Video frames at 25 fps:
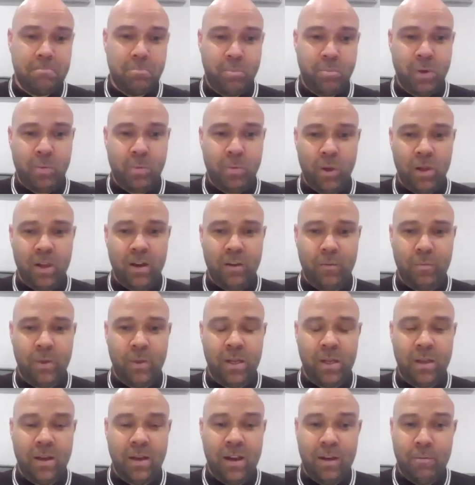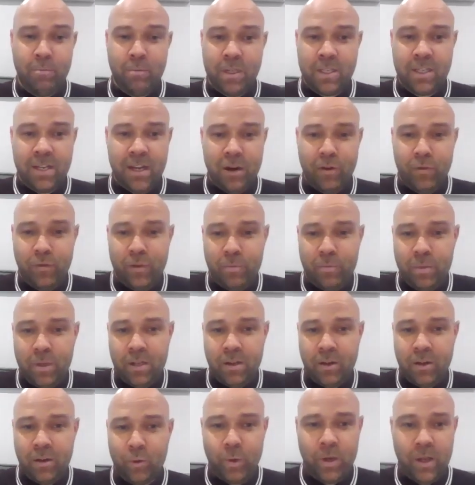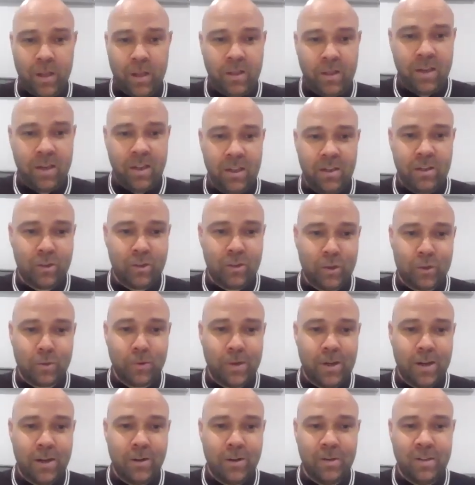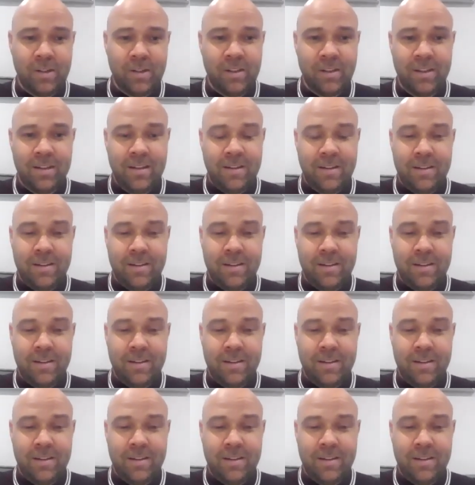people that have been there, I've been there 23 years or so now, and